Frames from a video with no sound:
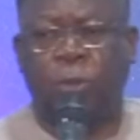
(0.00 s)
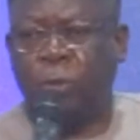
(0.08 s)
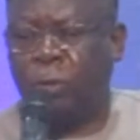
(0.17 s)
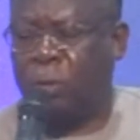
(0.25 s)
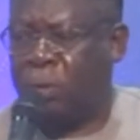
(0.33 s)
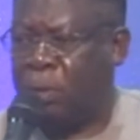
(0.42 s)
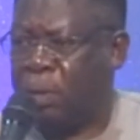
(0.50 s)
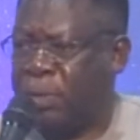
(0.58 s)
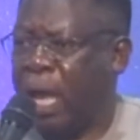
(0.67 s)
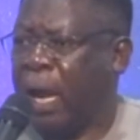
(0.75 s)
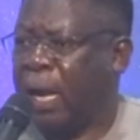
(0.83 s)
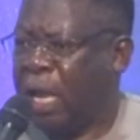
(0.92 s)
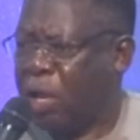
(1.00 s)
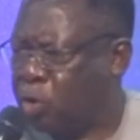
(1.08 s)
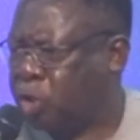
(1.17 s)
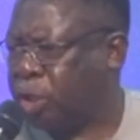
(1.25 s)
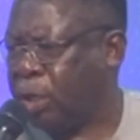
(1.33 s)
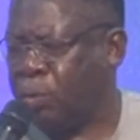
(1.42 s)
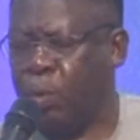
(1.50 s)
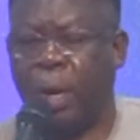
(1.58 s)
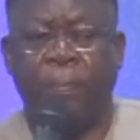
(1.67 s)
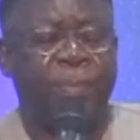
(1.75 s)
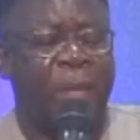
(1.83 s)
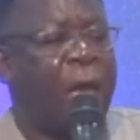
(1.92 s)
to their little children,
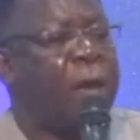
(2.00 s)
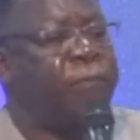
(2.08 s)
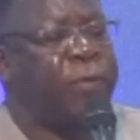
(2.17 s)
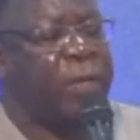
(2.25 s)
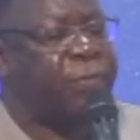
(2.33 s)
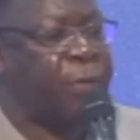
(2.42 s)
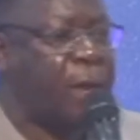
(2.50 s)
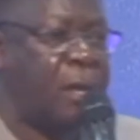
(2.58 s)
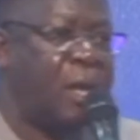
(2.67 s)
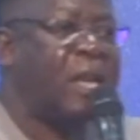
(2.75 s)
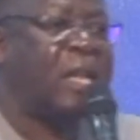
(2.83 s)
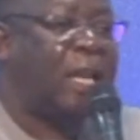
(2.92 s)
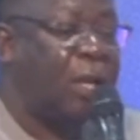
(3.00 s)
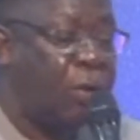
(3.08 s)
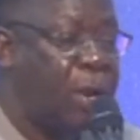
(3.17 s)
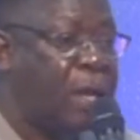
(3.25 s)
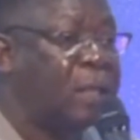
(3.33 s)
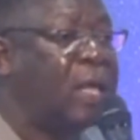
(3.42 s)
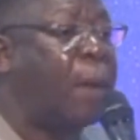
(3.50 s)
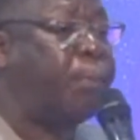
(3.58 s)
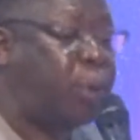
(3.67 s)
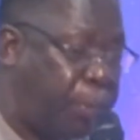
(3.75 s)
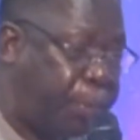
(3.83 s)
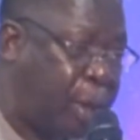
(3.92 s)
everything, including their
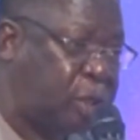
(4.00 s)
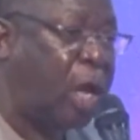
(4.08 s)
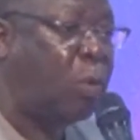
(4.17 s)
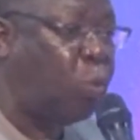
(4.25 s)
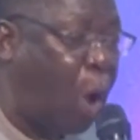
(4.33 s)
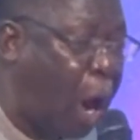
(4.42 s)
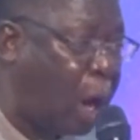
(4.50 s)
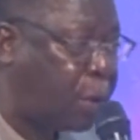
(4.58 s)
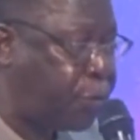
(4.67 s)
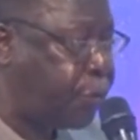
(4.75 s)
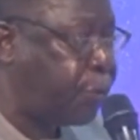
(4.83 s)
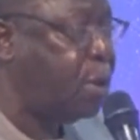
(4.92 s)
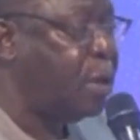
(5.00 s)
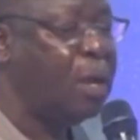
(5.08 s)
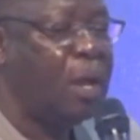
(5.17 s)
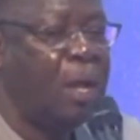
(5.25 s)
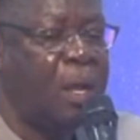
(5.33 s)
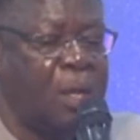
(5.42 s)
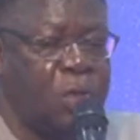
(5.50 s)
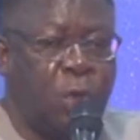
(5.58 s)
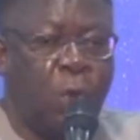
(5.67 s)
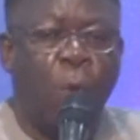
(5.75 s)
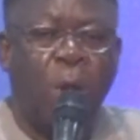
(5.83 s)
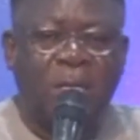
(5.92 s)
property and wealth,
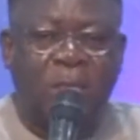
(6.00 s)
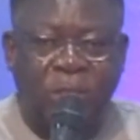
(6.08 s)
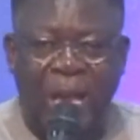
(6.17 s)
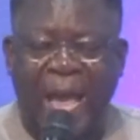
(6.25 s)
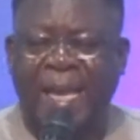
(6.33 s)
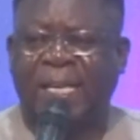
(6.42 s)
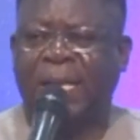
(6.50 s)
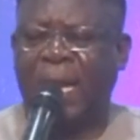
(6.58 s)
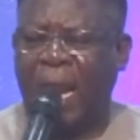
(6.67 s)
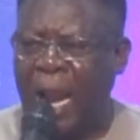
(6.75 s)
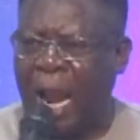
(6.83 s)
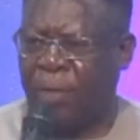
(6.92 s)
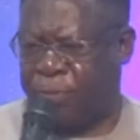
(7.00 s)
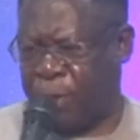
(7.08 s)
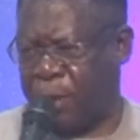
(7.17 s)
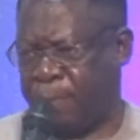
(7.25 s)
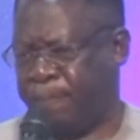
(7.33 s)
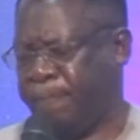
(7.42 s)
you will take nothing.